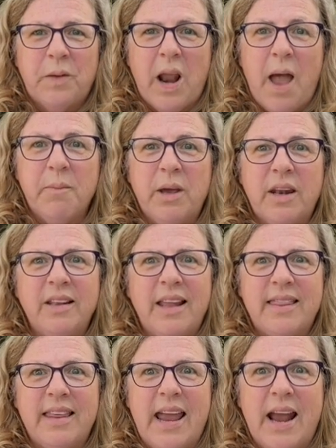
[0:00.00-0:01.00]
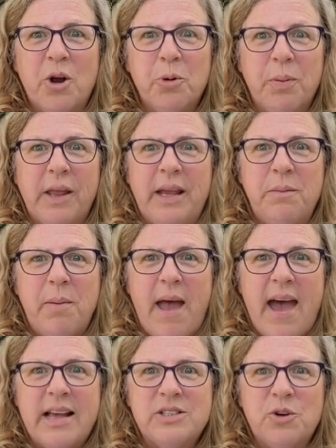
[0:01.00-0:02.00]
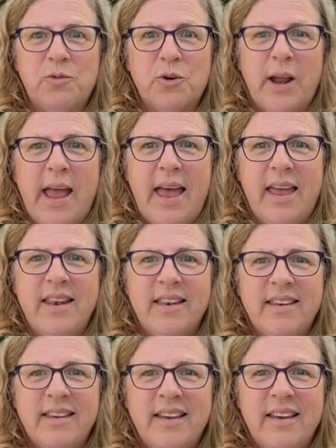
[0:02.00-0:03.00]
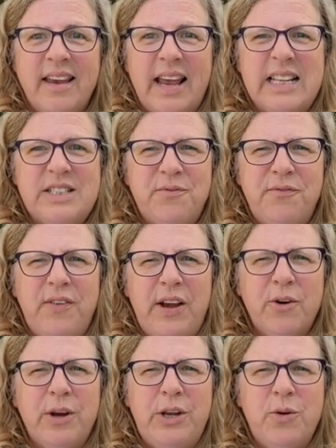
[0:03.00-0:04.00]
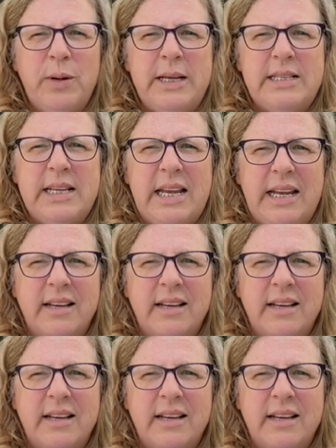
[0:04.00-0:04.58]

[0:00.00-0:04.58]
I'm going to let the airplane pass overhead. It's very noisy.